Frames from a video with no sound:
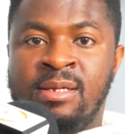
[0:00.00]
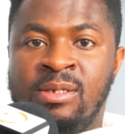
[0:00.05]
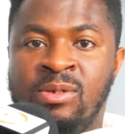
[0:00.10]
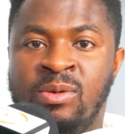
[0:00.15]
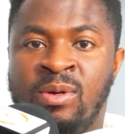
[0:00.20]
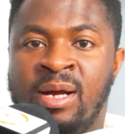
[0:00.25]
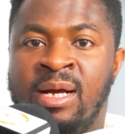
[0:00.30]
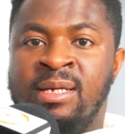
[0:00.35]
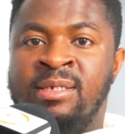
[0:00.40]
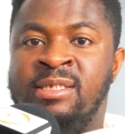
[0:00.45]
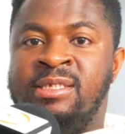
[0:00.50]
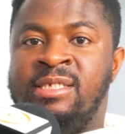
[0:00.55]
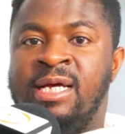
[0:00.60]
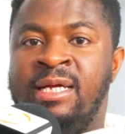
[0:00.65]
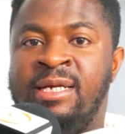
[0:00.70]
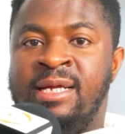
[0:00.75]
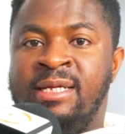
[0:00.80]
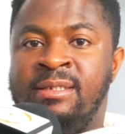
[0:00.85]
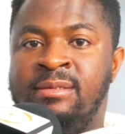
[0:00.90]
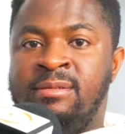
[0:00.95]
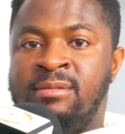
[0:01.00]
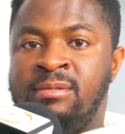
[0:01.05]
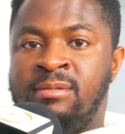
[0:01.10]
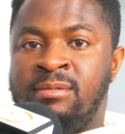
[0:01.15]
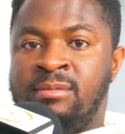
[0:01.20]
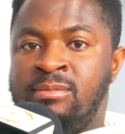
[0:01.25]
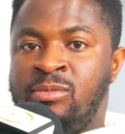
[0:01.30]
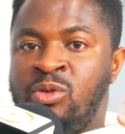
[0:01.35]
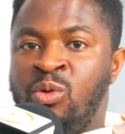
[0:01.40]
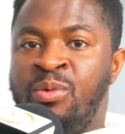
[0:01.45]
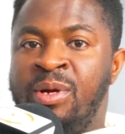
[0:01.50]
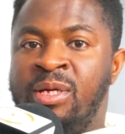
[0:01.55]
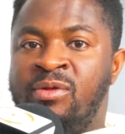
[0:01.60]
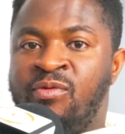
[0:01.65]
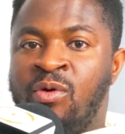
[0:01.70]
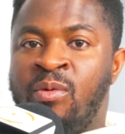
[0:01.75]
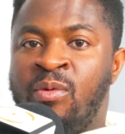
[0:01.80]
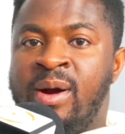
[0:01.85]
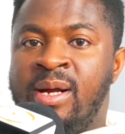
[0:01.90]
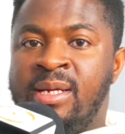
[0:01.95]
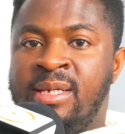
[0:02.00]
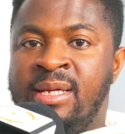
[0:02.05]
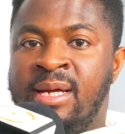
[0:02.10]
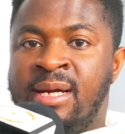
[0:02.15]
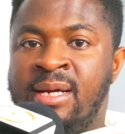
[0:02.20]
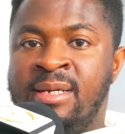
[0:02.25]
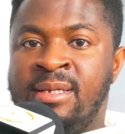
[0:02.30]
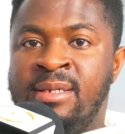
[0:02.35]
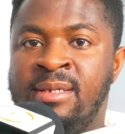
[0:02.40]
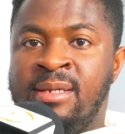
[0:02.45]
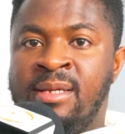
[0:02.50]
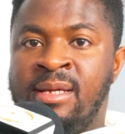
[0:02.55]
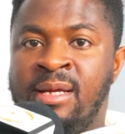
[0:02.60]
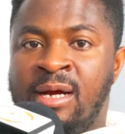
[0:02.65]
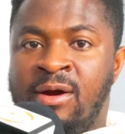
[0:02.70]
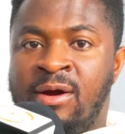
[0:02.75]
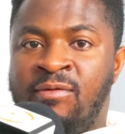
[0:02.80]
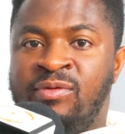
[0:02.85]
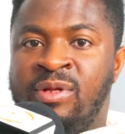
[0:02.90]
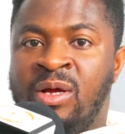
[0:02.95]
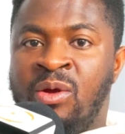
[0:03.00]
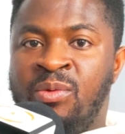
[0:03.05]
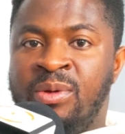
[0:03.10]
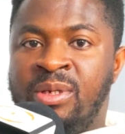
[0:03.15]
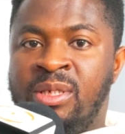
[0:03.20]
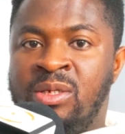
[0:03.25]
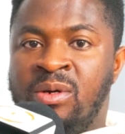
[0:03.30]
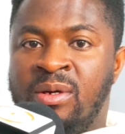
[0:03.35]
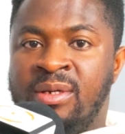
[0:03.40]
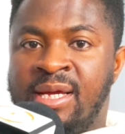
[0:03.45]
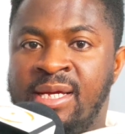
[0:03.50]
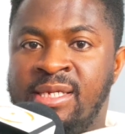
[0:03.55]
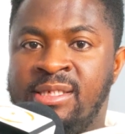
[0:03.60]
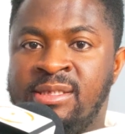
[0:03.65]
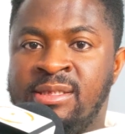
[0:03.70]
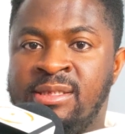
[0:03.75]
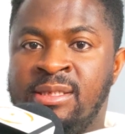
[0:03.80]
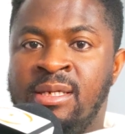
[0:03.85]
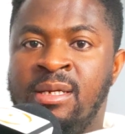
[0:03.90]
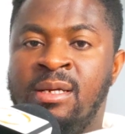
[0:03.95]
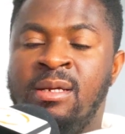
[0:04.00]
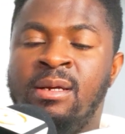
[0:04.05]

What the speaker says: You can decide to wait for 1 year after winning your case,